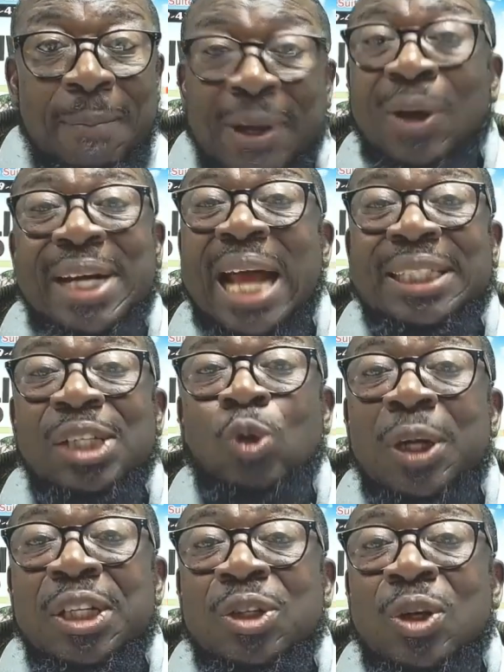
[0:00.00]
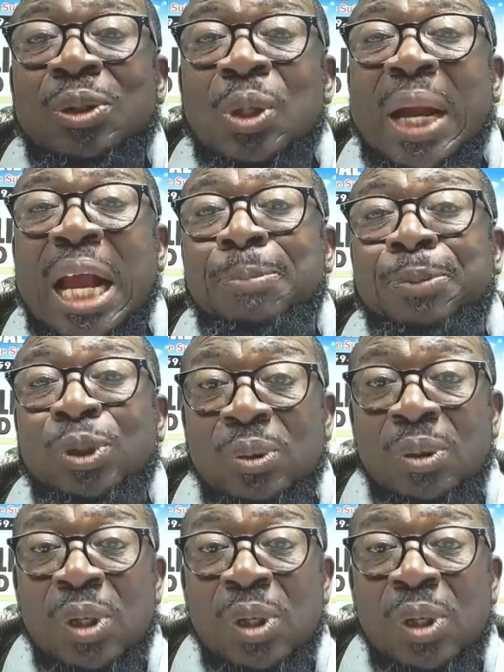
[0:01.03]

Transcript: because that is what is going to keep you